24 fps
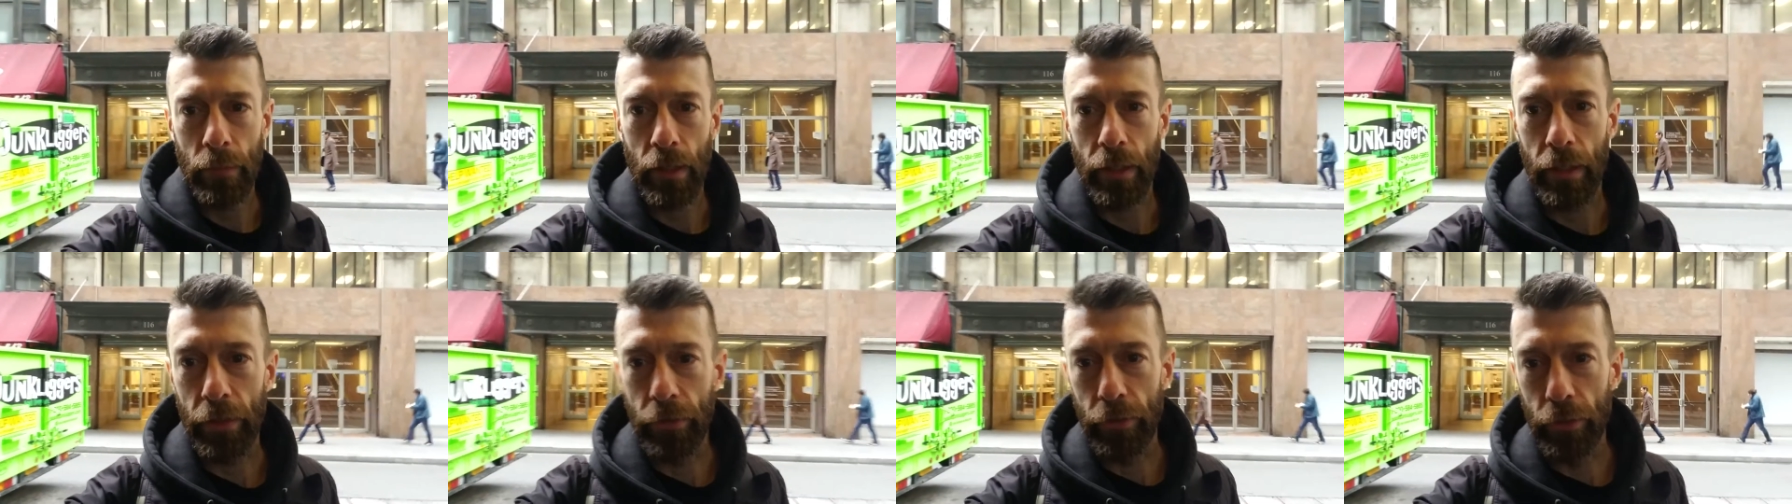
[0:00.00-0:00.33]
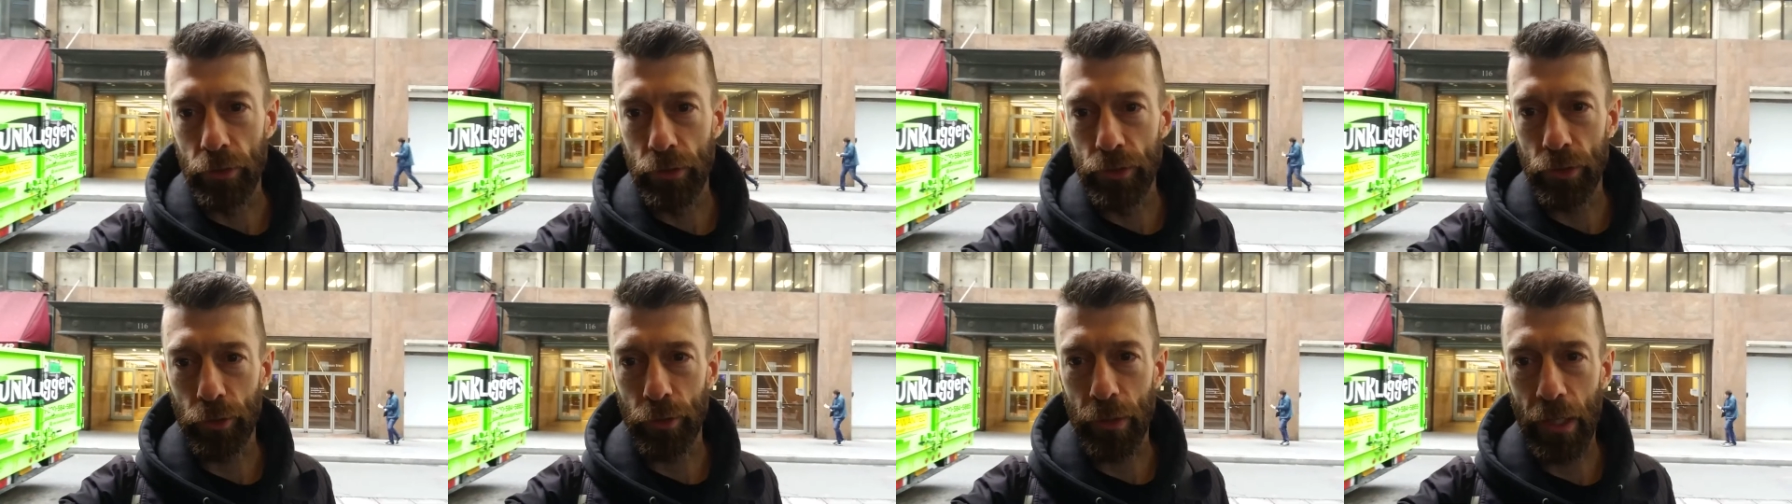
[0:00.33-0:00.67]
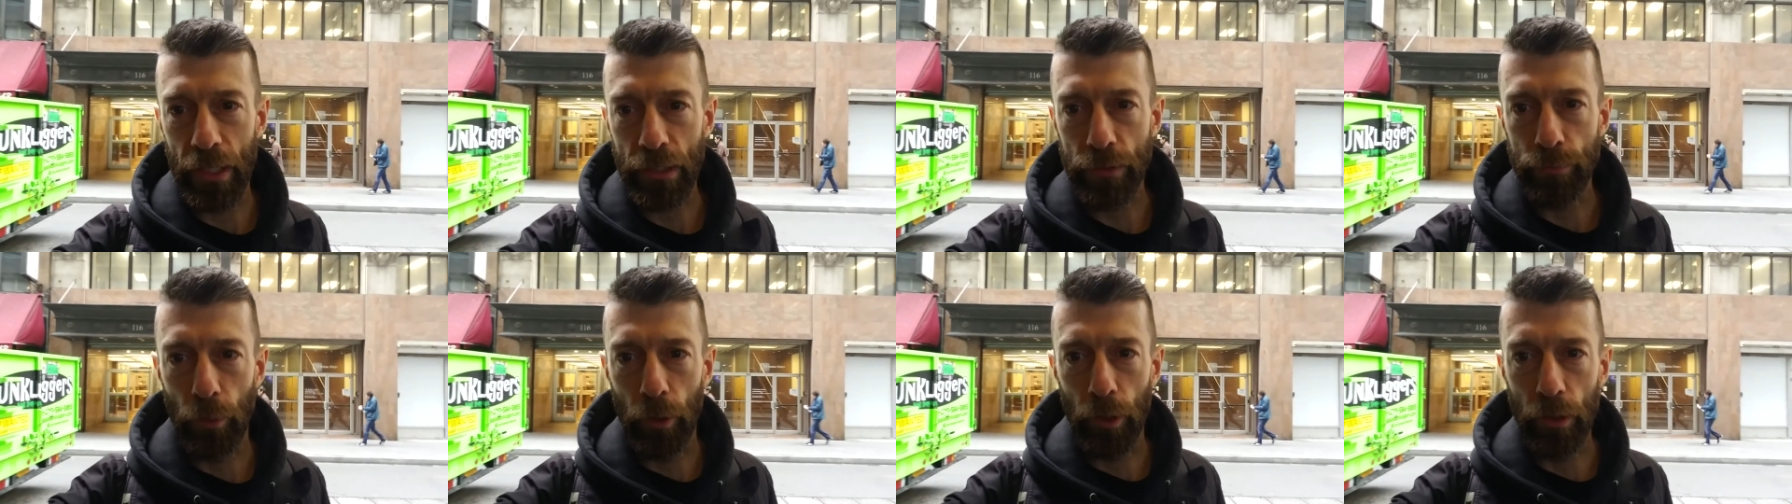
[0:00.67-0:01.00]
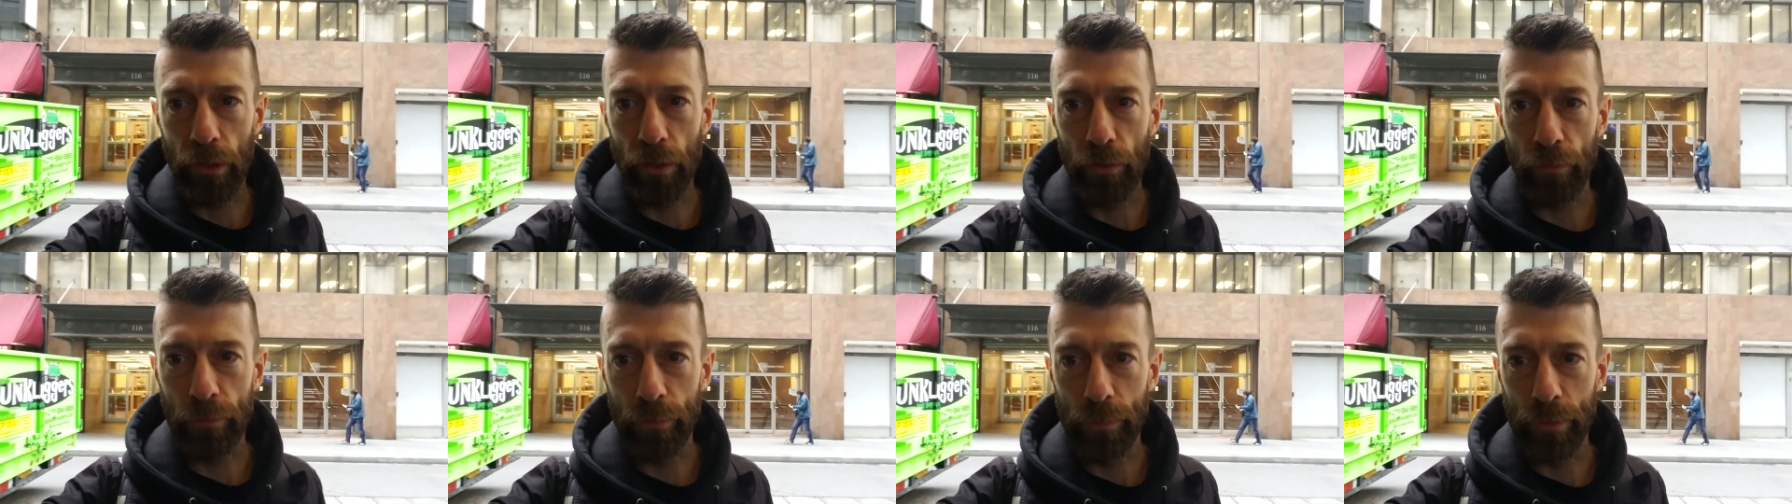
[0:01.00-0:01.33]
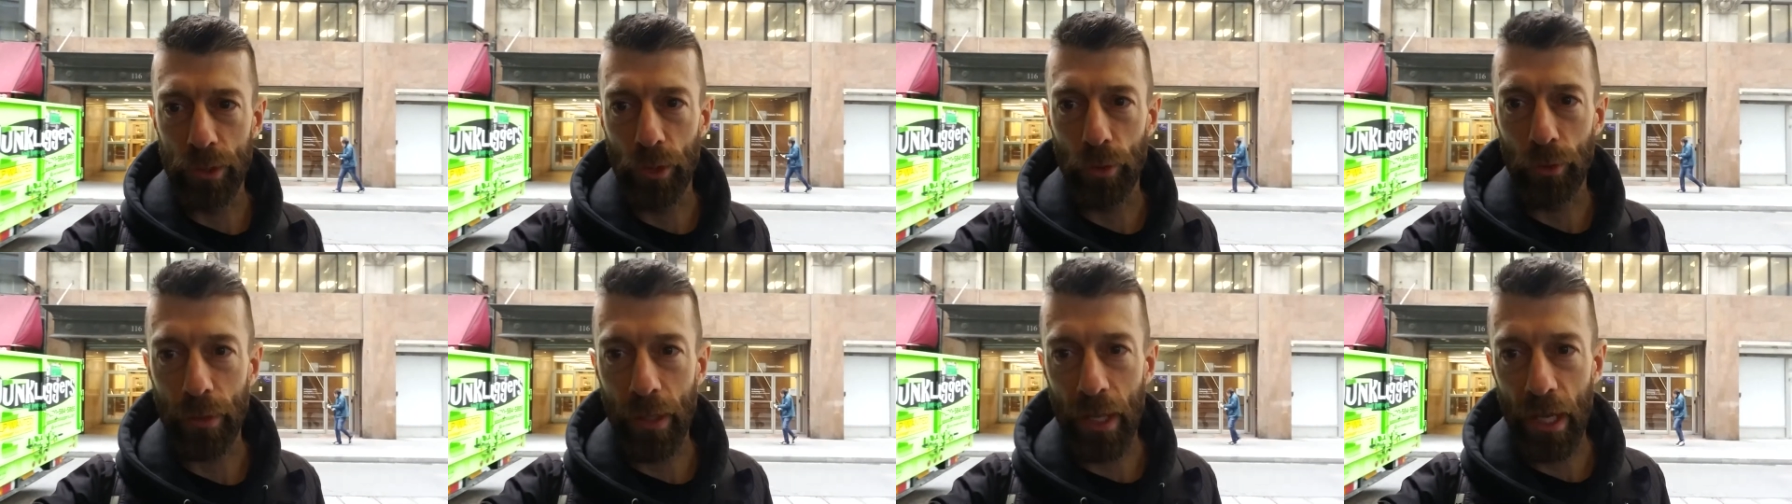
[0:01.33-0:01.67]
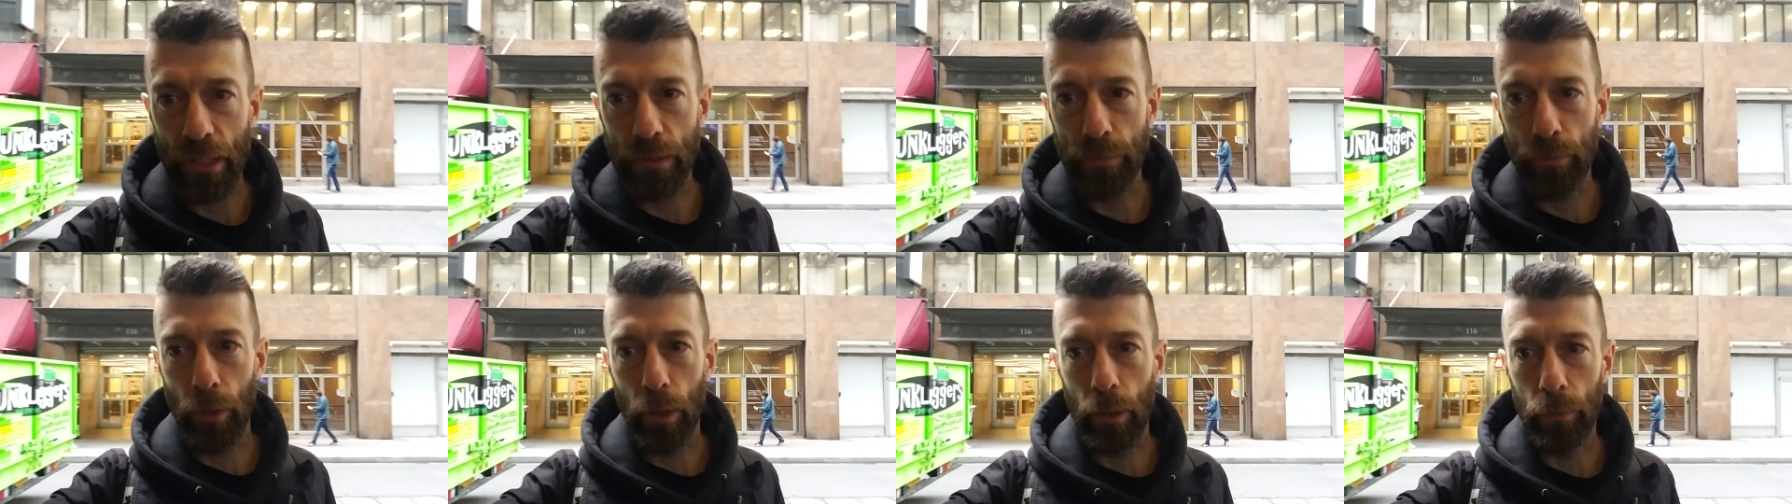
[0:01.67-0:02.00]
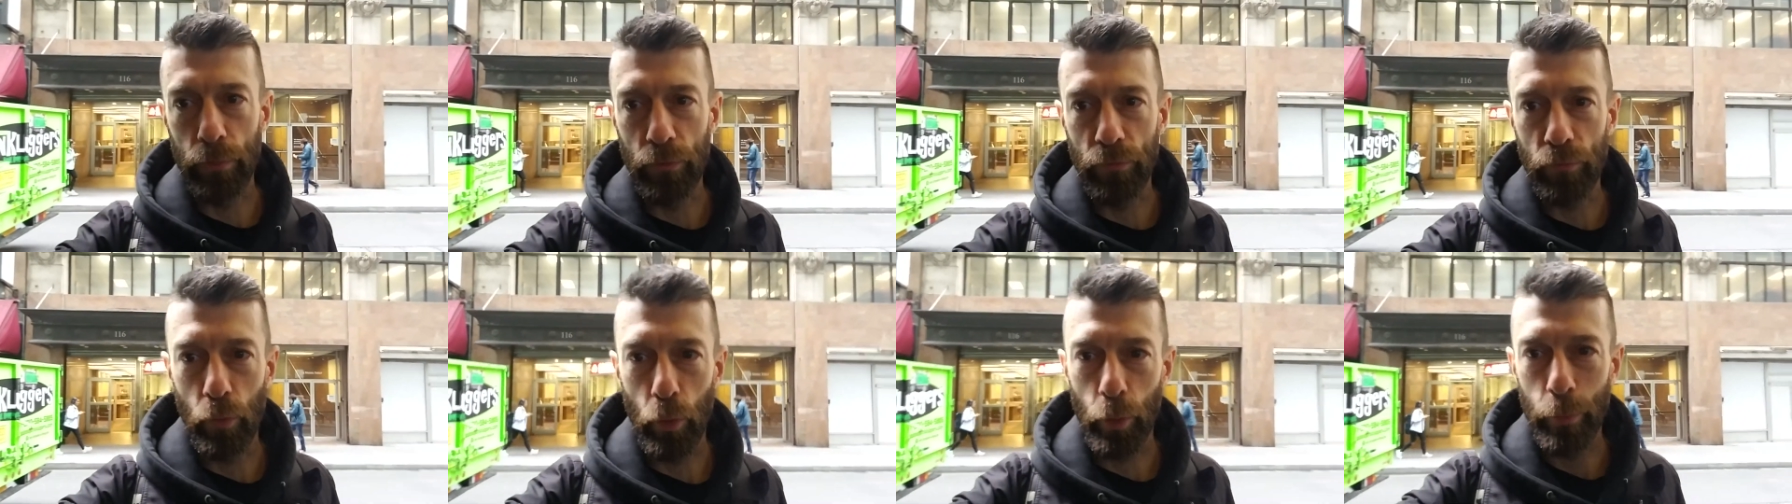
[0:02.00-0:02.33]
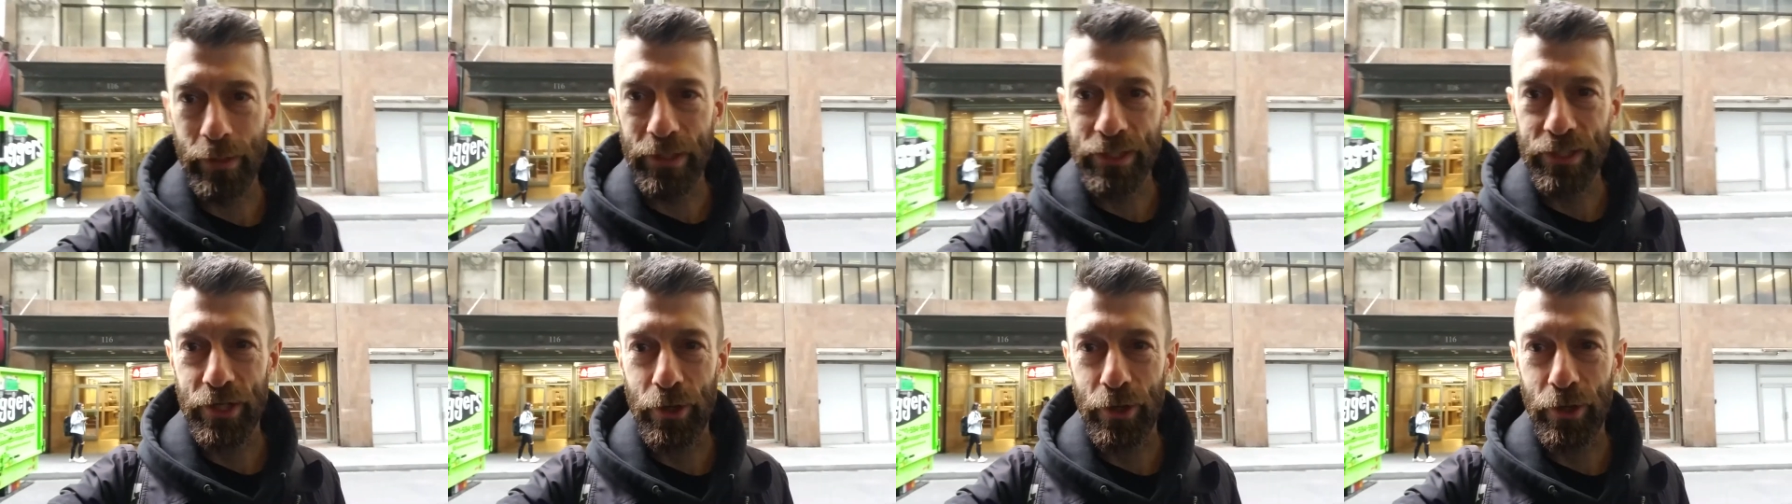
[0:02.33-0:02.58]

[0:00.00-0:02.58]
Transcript: Hey there, Joe Gaspard here from Joe Gaspard Performance